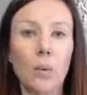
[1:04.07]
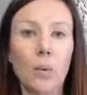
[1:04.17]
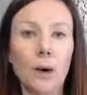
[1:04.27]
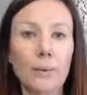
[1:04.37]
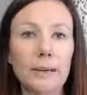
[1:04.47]

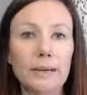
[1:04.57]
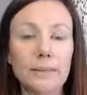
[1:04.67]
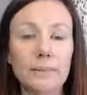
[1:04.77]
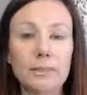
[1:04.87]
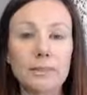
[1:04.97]
what we need
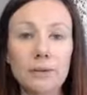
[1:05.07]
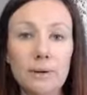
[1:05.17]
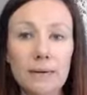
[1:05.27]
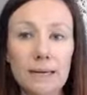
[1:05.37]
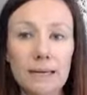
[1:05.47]
to be
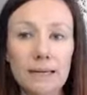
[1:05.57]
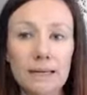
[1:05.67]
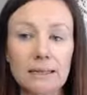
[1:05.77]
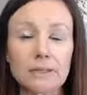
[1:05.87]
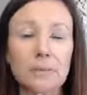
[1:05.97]
doing
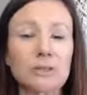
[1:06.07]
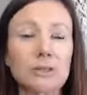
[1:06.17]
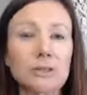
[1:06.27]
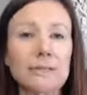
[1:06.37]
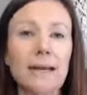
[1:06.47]
is
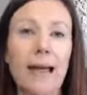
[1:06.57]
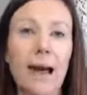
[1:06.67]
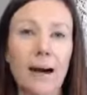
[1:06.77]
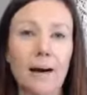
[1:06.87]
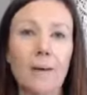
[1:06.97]
reducing
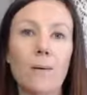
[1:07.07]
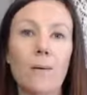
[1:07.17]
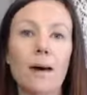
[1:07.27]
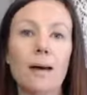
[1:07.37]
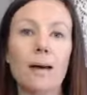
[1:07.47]

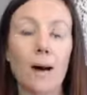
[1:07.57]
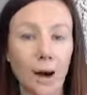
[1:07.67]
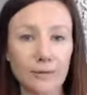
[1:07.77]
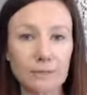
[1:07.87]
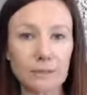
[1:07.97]
how
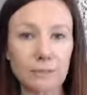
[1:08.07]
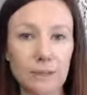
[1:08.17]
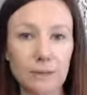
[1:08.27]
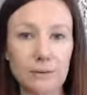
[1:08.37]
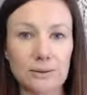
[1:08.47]
often we
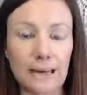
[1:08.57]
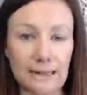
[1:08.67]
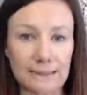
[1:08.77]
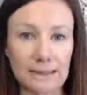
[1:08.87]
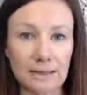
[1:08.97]
use
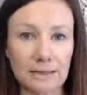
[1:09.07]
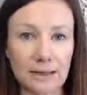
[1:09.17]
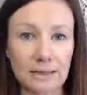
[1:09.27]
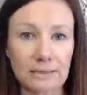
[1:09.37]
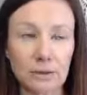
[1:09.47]
hand
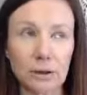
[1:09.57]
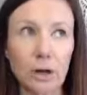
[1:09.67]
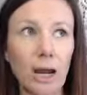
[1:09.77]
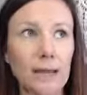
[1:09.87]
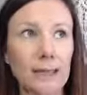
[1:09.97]
sanitizer
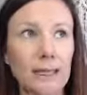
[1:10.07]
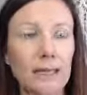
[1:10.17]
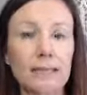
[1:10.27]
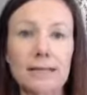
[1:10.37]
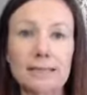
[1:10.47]
or
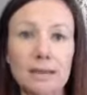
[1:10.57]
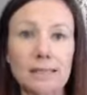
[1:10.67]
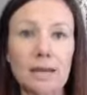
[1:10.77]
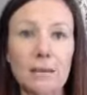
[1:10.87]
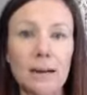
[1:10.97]
anything that's
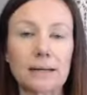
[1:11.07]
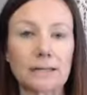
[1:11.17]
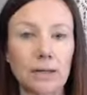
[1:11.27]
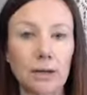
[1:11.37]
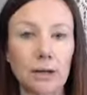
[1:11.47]

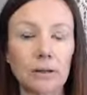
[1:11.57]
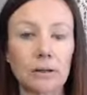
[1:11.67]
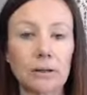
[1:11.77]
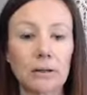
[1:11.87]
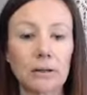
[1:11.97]

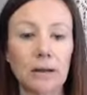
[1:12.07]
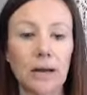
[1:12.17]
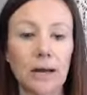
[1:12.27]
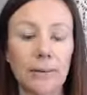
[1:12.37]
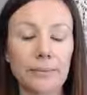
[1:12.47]
antibacterial.
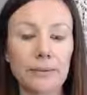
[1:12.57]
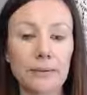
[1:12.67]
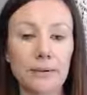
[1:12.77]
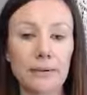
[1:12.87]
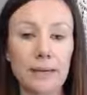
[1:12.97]
So
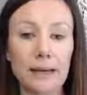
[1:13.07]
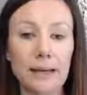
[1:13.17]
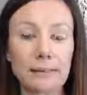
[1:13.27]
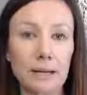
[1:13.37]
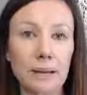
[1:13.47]
even
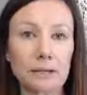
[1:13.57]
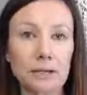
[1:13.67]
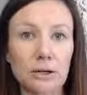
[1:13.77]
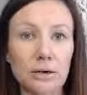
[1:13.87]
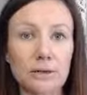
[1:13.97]

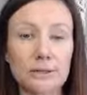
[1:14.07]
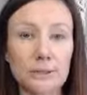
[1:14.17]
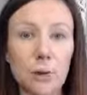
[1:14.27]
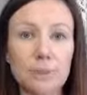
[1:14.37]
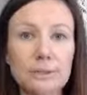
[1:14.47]
antibacterial
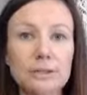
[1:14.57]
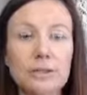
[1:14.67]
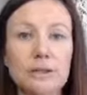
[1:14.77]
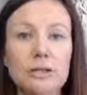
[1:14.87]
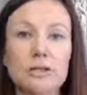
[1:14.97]
soaps,
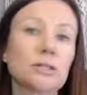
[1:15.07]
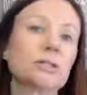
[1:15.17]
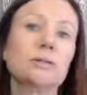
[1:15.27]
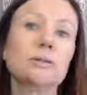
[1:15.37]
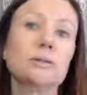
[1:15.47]

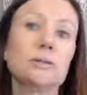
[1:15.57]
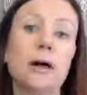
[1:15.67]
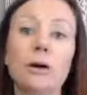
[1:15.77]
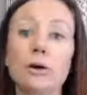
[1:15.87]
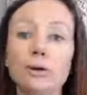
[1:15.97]
just use
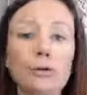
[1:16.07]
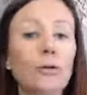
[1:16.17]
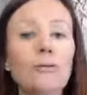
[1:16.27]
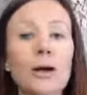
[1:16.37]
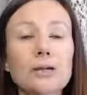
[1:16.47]
a good
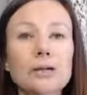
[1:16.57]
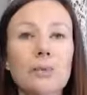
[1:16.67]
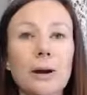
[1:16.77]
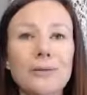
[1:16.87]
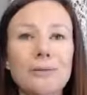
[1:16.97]

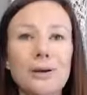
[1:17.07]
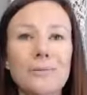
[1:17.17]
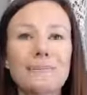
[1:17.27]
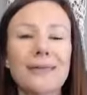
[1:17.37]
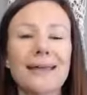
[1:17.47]
old-fashioned bar soap.